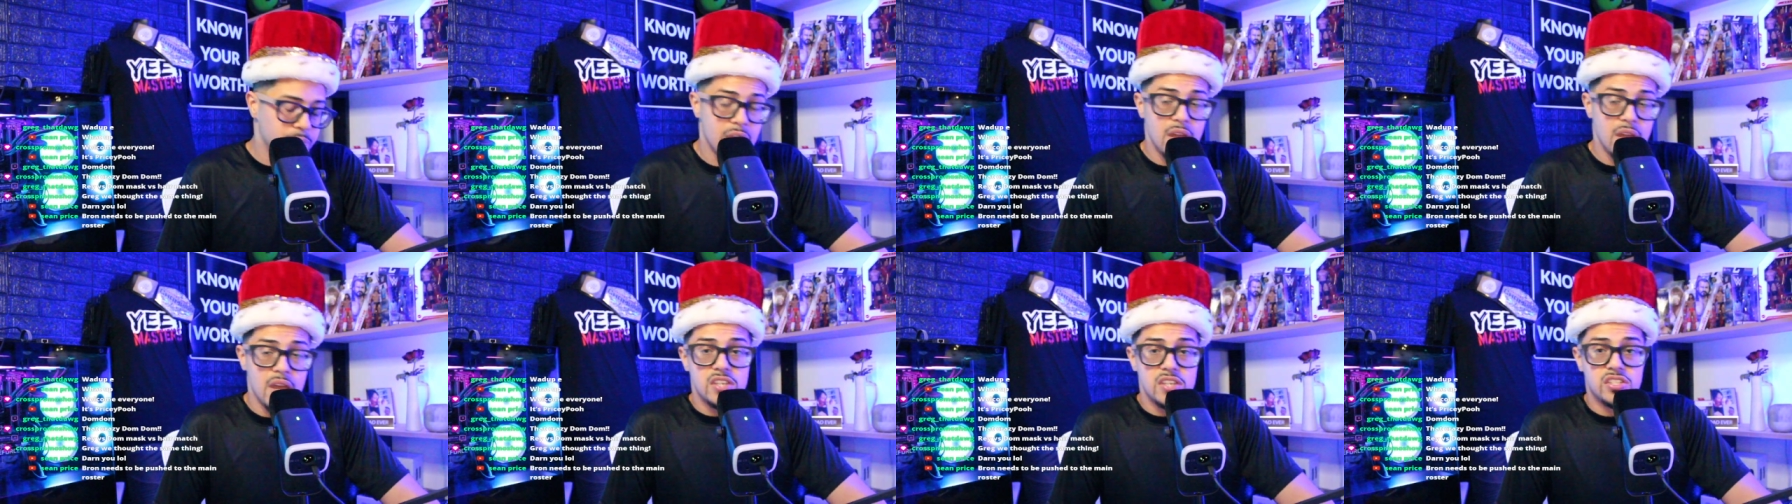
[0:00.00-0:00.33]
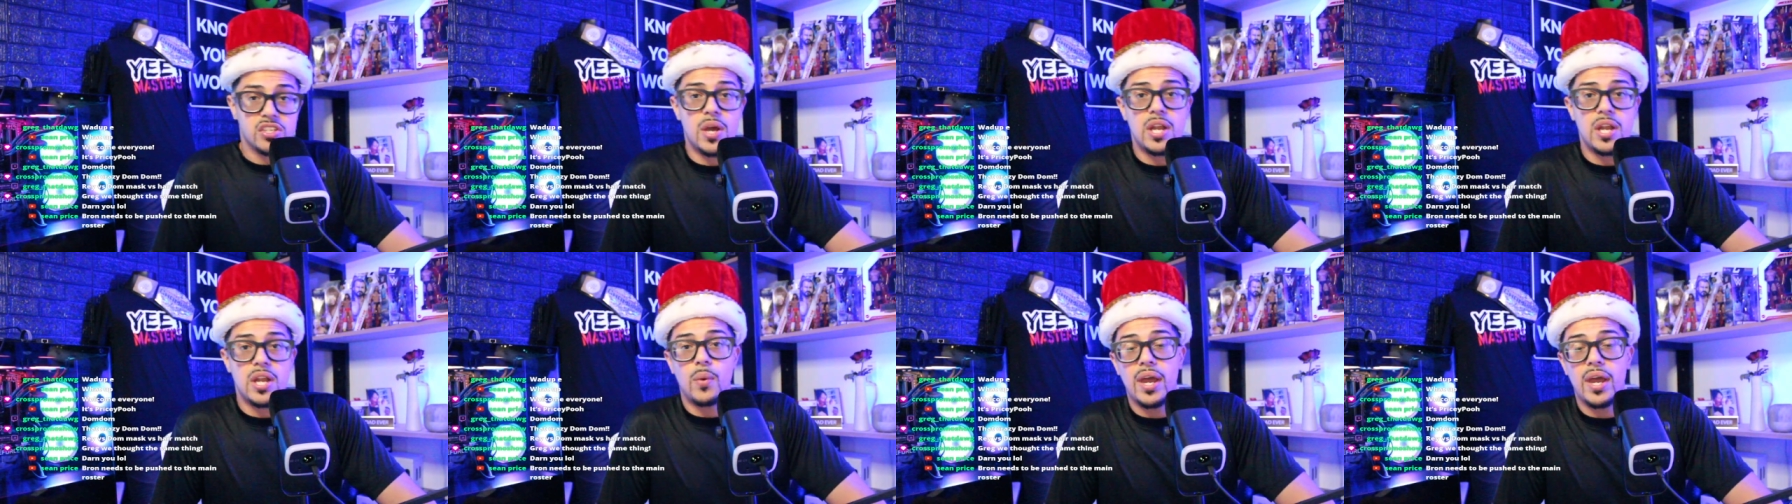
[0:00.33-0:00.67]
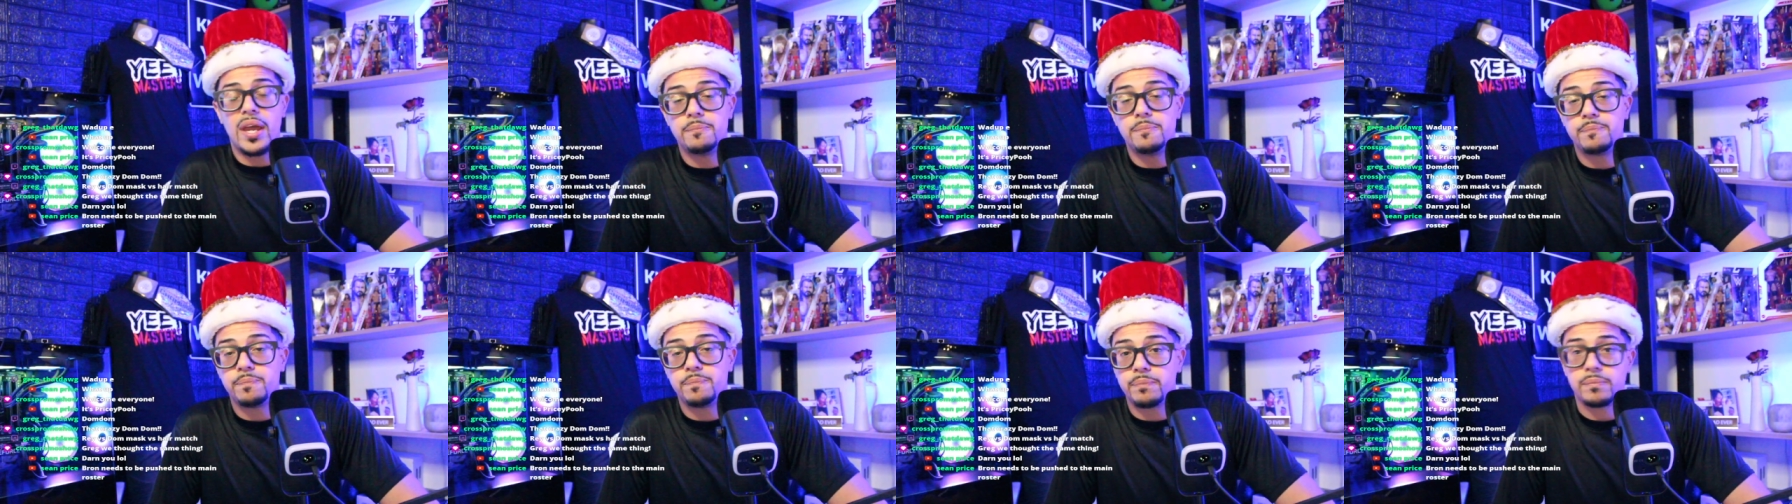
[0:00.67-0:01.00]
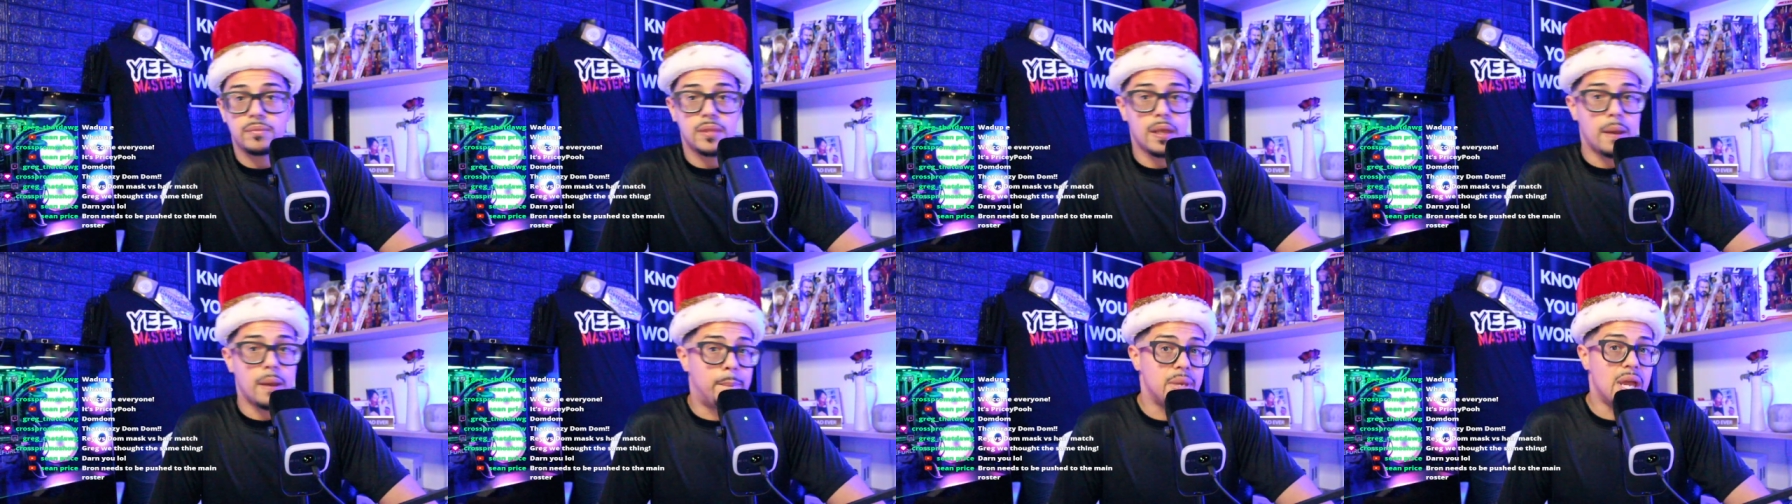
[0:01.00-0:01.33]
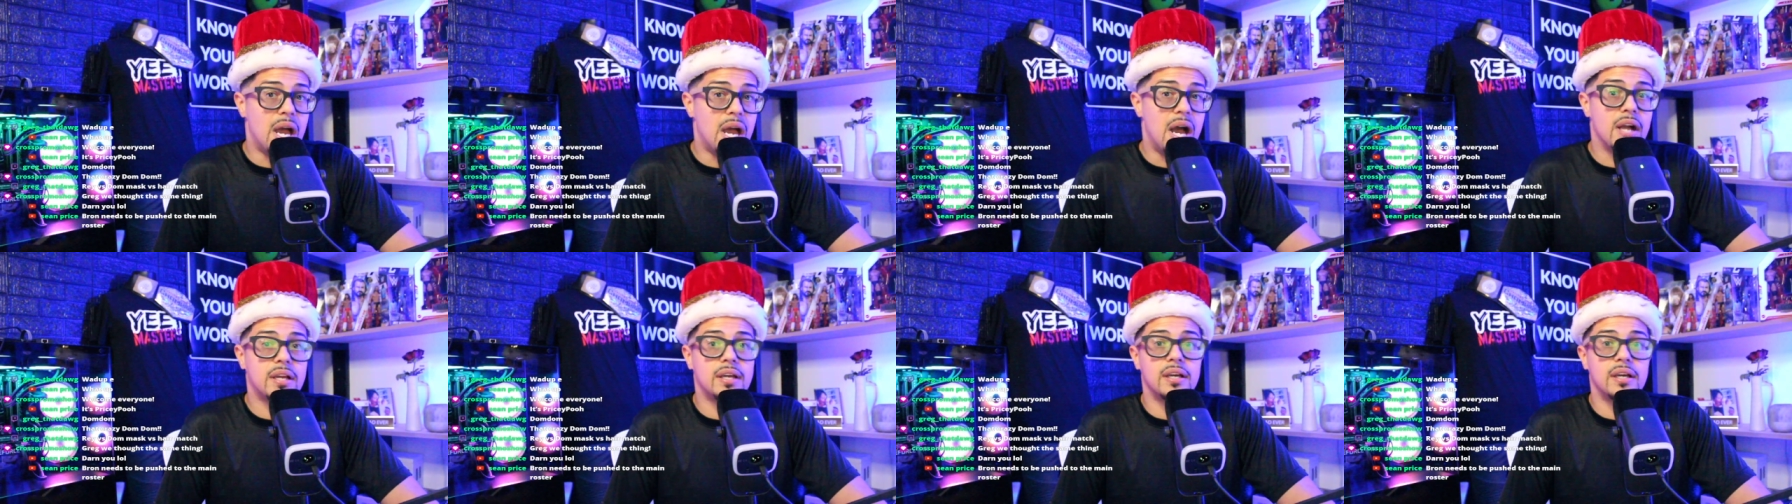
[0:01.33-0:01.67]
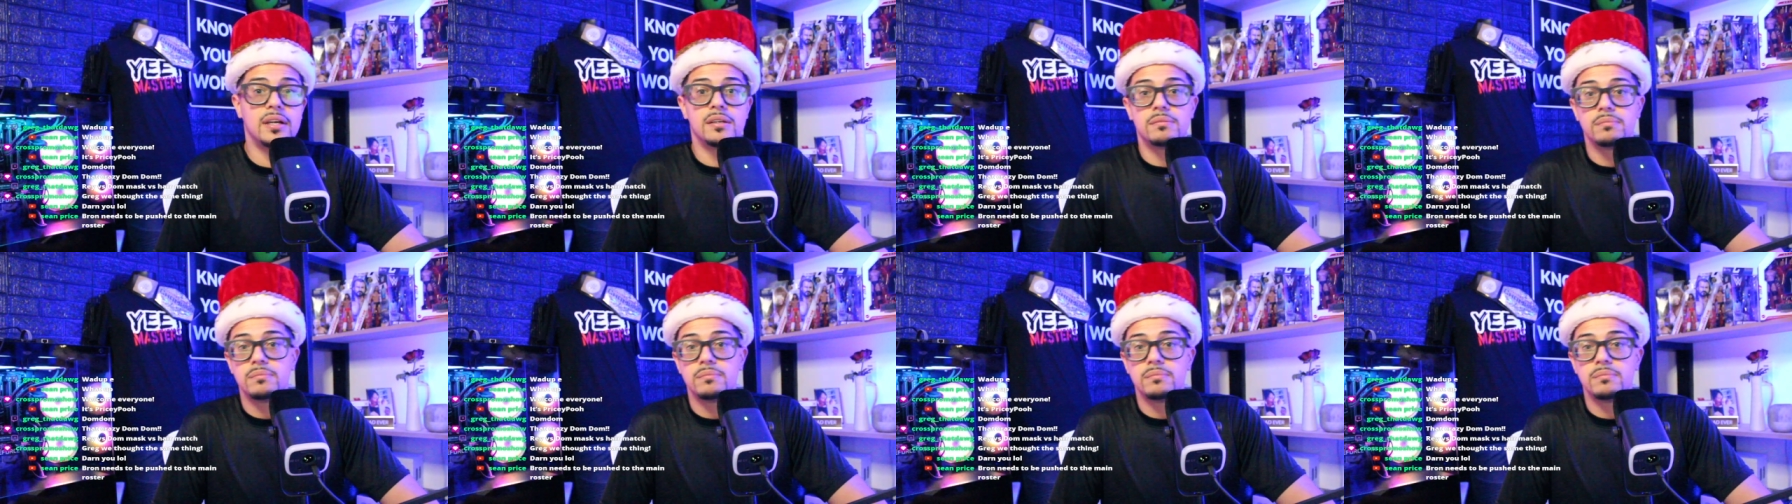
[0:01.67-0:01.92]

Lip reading: So anyway, Bianca,